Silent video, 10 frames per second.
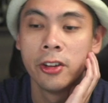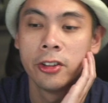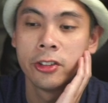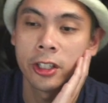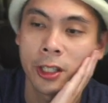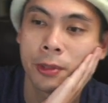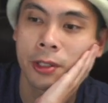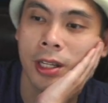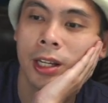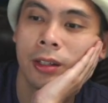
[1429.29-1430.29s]

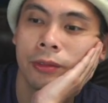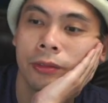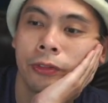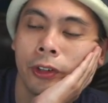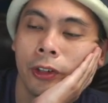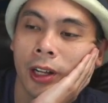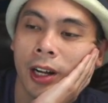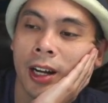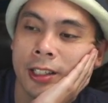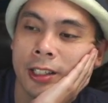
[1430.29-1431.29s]
60% full
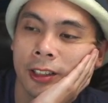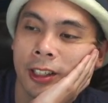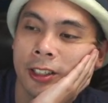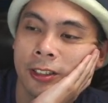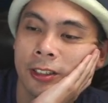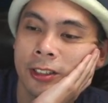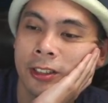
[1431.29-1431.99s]
isolation